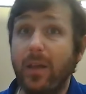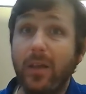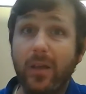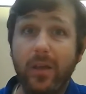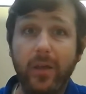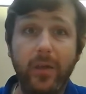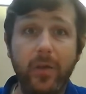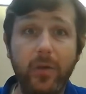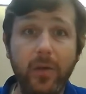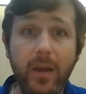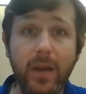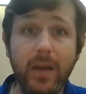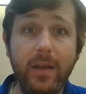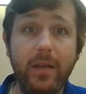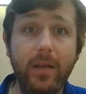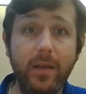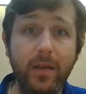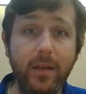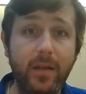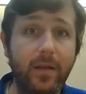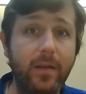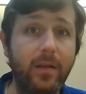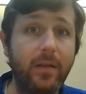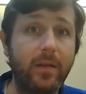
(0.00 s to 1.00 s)
you need
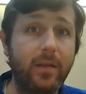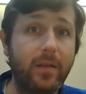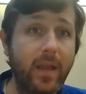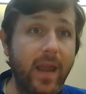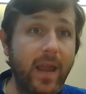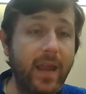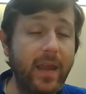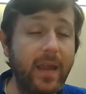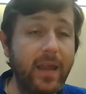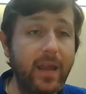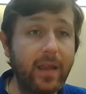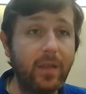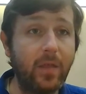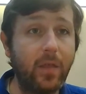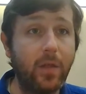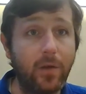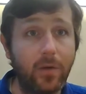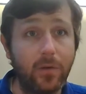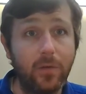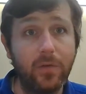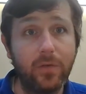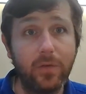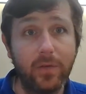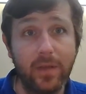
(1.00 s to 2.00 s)
to take
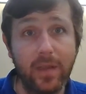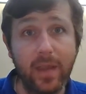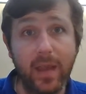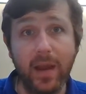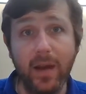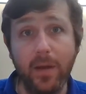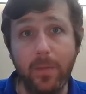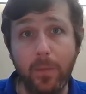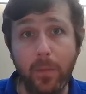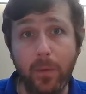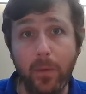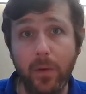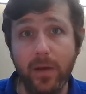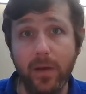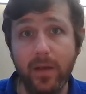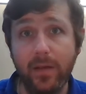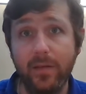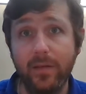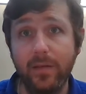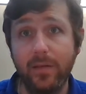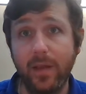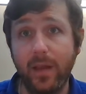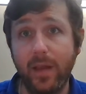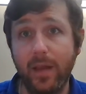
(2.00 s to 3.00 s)
those data
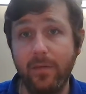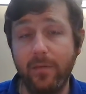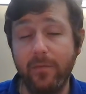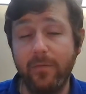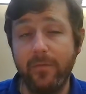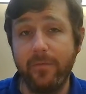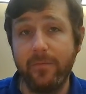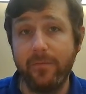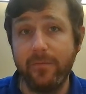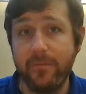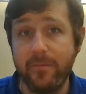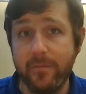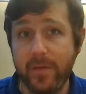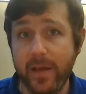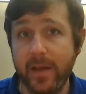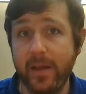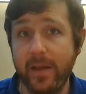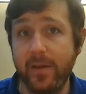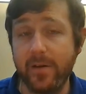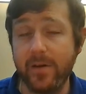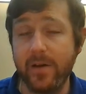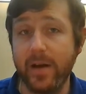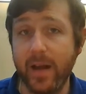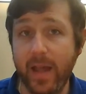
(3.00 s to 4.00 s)
points and
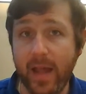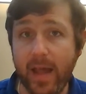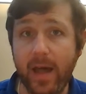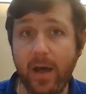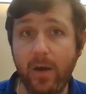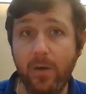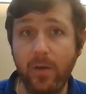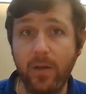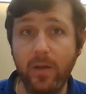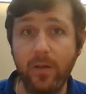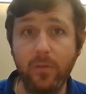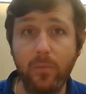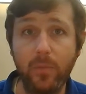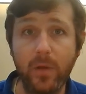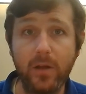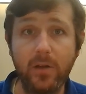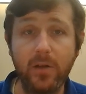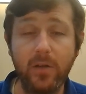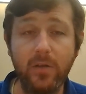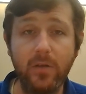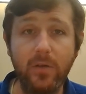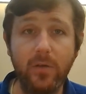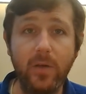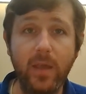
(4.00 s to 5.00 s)
figure it out as
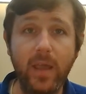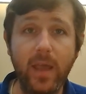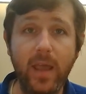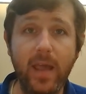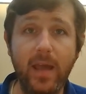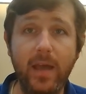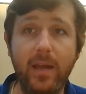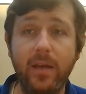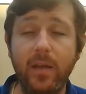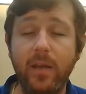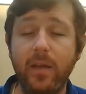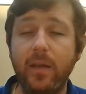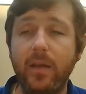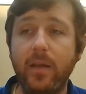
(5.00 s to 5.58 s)
much as you can.